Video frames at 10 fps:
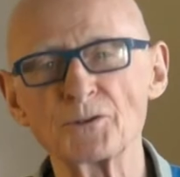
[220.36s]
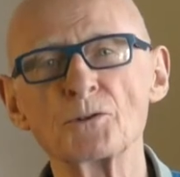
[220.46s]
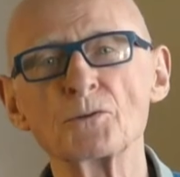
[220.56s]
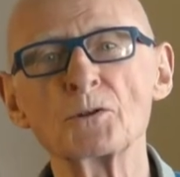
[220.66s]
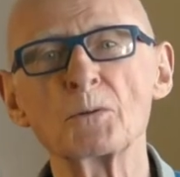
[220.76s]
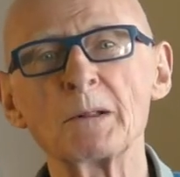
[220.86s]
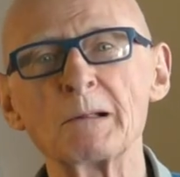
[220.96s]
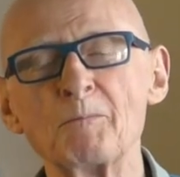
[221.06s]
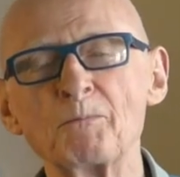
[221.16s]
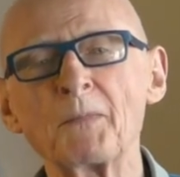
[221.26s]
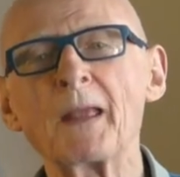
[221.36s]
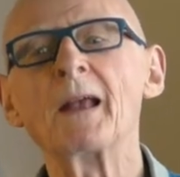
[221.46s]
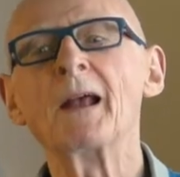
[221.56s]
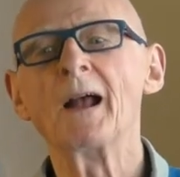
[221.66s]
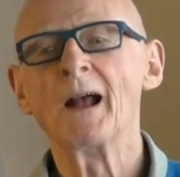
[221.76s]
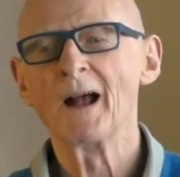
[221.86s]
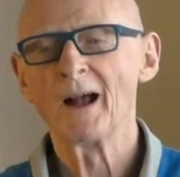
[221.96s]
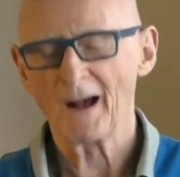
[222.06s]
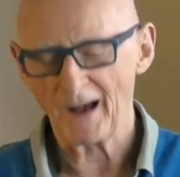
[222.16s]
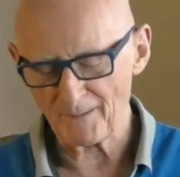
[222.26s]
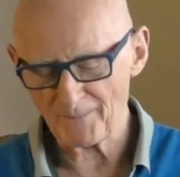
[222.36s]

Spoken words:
usual. I'm